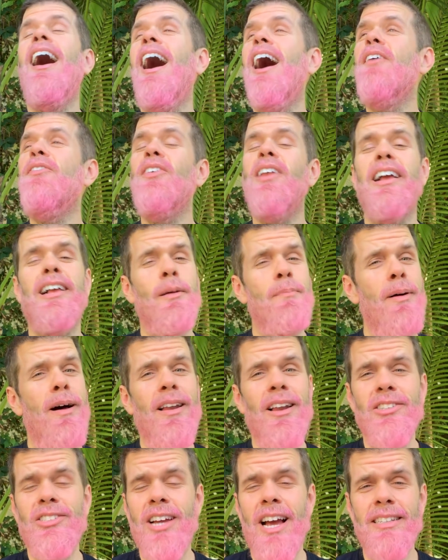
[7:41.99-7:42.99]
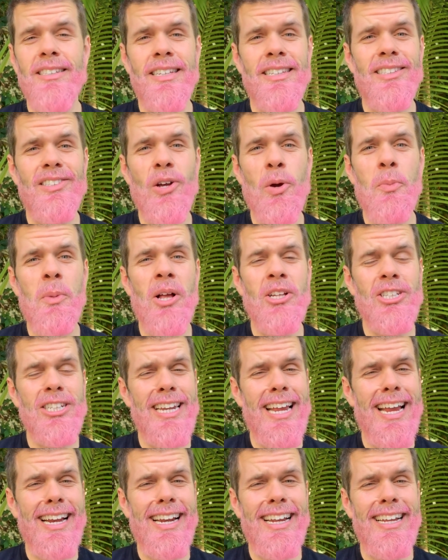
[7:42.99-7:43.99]
I feel like apologizing so much
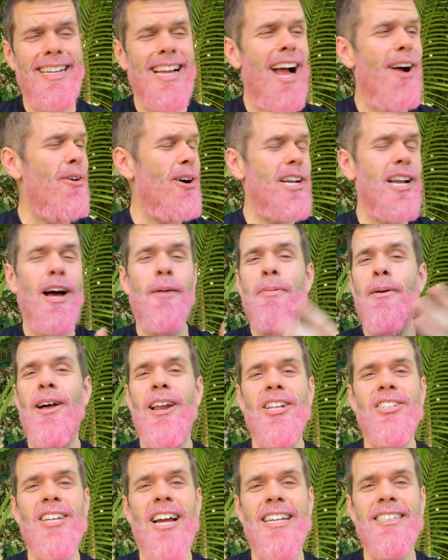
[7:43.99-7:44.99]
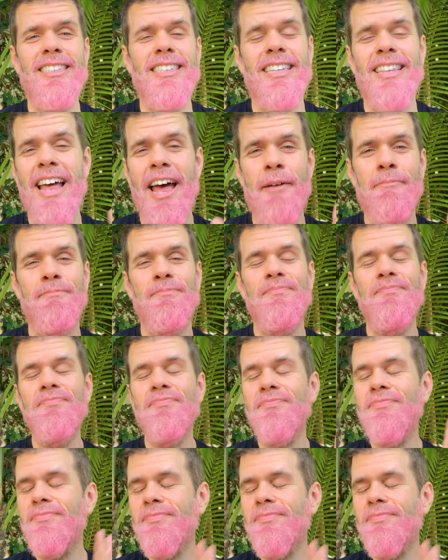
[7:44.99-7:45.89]
lately. I want to apologize to them.